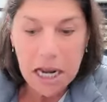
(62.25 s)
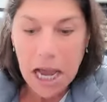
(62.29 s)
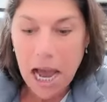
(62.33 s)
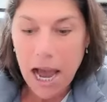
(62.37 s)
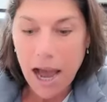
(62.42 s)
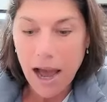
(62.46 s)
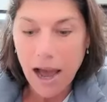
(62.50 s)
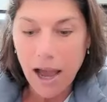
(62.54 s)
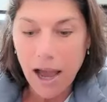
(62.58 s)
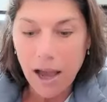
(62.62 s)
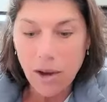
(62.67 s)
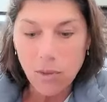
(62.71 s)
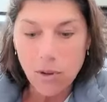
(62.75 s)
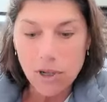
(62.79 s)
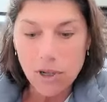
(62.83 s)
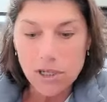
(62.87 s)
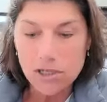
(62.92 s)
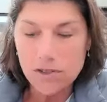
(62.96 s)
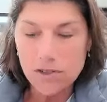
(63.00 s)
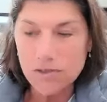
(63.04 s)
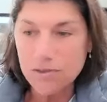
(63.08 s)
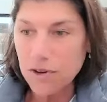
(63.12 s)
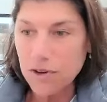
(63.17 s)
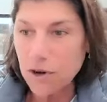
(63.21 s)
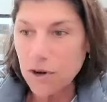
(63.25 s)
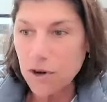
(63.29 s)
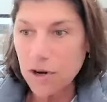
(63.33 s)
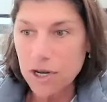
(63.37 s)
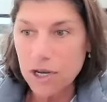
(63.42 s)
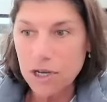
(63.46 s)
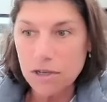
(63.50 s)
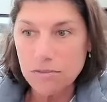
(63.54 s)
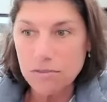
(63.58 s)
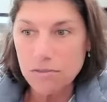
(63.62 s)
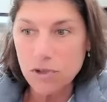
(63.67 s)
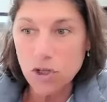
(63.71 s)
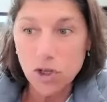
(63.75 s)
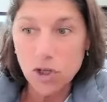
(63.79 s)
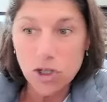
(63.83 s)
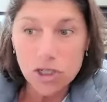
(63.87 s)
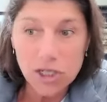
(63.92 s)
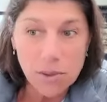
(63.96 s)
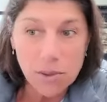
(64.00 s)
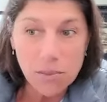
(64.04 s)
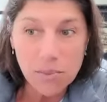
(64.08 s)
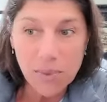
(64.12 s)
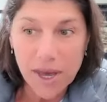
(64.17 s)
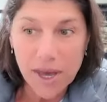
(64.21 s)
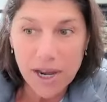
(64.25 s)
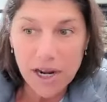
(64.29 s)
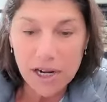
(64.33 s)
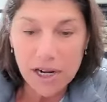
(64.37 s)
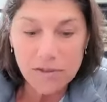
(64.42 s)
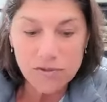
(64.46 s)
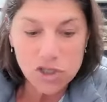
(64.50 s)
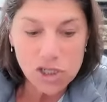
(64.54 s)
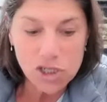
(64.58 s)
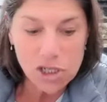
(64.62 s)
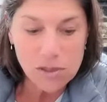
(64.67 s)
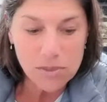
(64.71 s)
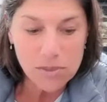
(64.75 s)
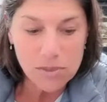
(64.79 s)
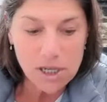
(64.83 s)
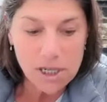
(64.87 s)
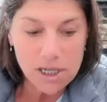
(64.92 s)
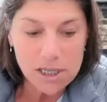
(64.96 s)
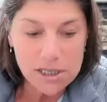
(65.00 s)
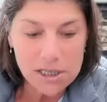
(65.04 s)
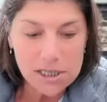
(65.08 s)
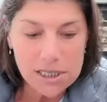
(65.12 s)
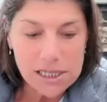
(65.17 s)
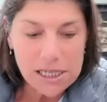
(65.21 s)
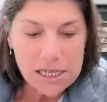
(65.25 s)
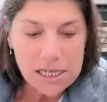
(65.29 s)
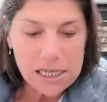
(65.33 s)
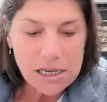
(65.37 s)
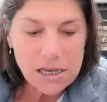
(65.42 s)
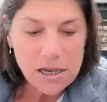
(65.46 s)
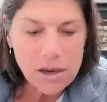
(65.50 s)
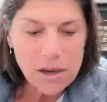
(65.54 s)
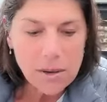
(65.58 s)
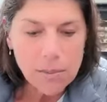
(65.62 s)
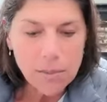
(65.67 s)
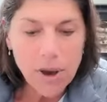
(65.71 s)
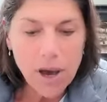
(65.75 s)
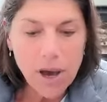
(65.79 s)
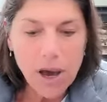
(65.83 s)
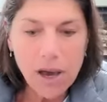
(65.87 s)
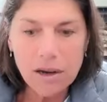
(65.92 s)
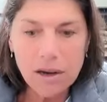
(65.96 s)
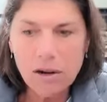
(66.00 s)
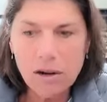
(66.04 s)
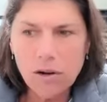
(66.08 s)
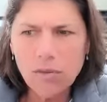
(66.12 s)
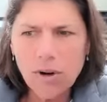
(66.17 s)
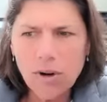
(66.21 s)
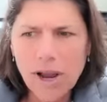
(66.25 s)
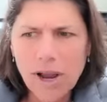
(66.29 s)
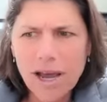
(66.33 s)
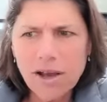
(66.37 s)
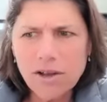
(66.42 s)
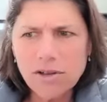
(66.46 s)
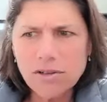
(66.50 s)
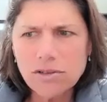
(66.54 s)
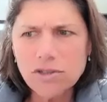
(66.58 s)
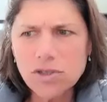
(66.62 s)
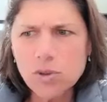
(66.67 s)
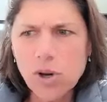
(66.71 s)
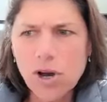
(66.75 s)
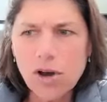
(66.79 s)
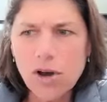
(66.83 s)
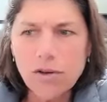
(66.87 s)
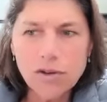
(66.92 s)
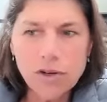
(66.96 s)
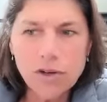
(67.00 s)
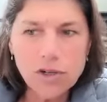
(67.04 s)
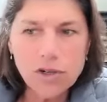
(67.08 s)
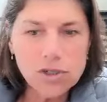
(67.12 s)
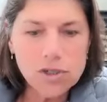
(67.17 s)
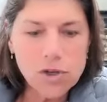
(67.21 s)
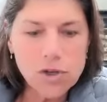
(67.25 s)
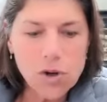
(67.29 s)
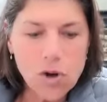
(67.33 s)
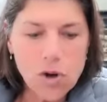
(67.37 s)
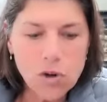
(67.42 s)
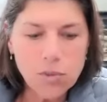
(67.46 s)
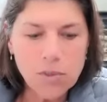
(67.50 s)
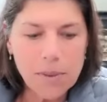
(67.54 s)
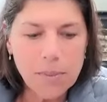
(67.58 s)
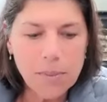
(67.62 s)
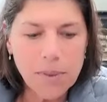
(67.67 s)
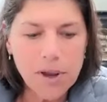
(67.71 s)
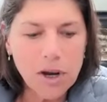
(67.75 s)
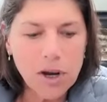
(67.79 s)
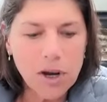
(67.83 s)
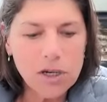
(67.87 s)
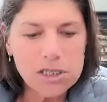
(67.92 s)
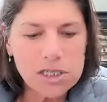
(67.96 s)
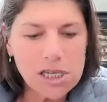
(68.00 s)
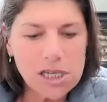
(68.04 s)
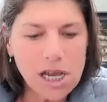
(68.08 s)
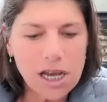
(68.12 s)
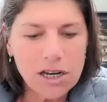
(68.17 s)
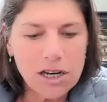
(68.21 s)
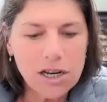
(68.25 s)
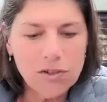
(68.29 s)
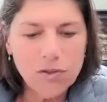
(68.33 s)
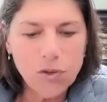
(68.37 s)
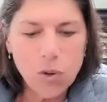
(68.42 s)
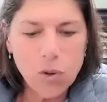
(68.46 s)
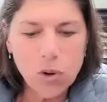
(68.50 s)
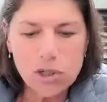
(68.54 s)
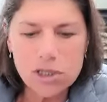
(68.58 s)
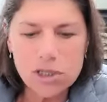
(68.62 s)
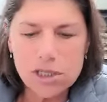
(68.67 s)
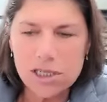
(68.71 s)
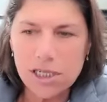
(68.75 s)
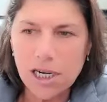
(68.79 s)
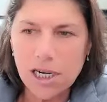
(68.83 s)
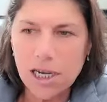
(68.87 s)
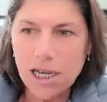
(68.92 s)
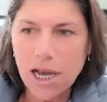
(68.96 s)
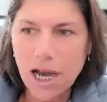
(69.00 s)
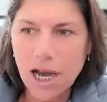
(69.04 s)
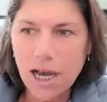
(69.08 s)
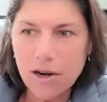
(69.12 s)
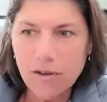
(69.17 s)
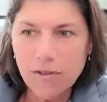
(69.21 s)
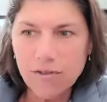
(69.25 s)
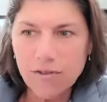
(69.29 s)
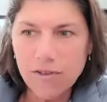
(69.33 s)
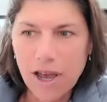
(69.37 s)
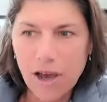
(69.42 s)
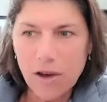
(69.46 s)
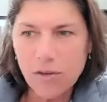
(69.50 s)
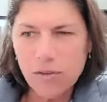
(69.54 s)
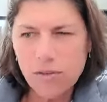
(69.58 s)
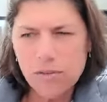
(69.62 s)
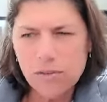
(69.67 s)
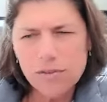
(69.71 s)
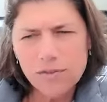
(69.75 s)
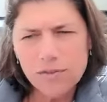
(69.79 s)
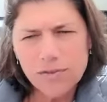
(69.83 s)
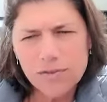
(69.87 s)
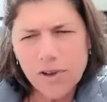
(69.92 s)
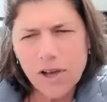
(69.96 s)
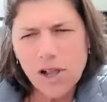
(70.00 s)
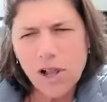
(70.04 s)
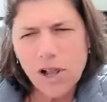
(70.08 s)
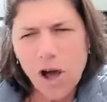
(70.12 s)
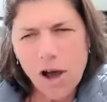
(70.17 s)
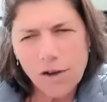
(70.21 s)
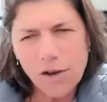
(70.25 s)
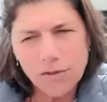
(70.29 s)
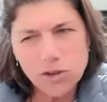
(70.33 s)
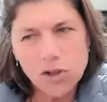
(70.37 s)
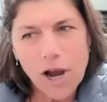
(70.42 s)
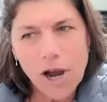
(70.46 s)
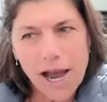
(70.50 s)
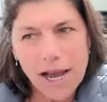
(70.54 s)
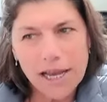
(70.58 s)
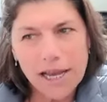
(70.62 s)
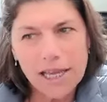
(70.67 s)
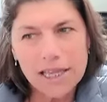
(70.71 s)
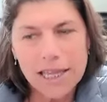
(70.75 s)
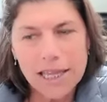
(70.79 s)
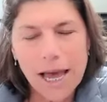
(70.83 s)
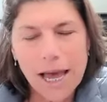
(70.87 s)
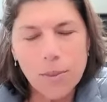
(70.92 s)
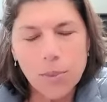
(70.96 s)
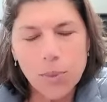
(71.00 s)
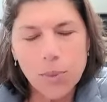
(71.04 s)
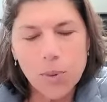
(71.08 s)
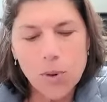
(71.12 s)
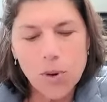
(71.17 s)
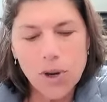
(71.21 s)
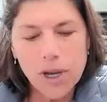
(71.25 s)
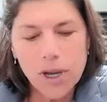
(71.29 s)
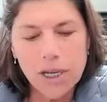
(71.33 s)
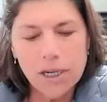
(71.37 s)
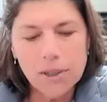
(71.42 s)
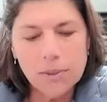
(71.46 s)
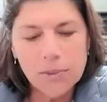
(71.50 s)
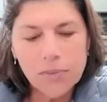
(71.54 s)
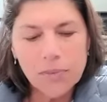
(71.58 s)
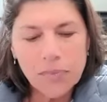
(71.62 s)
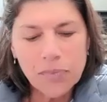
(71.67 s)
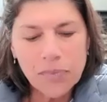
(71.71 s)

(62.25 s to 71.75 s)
I was a very good competitive gymnast. But around 12 years old, my parents got divorced and I kind of fell off track at that point.